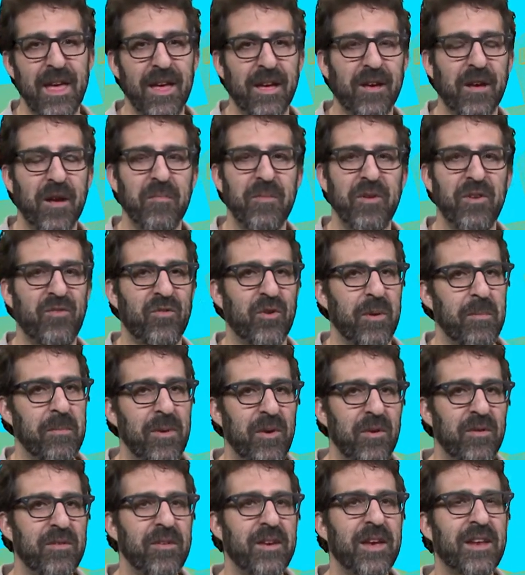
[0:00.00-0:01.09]
Come enjoy
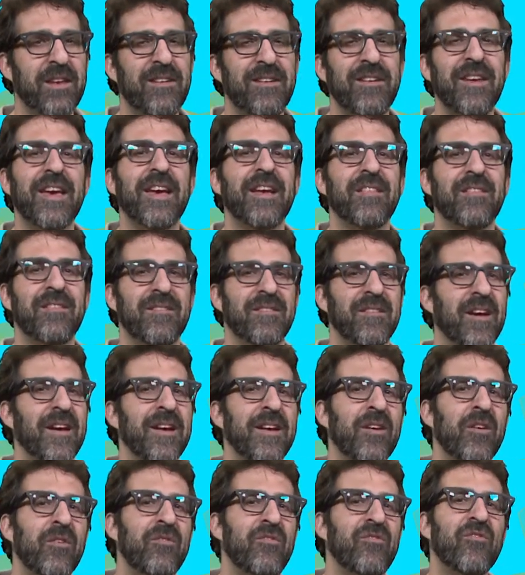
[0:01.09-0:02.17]
music, dance,
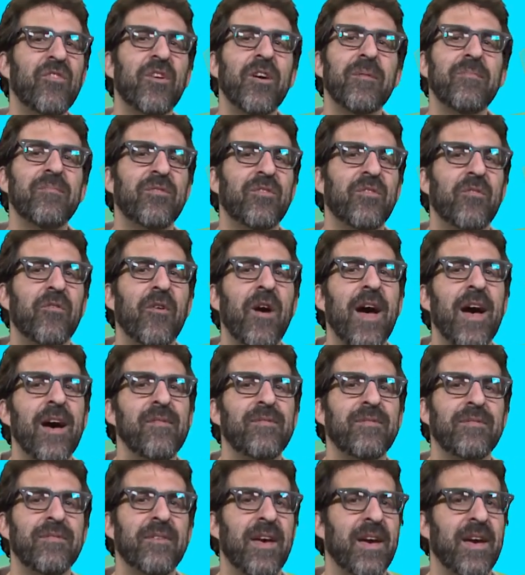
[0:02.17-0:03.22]
taiko drums, crafts,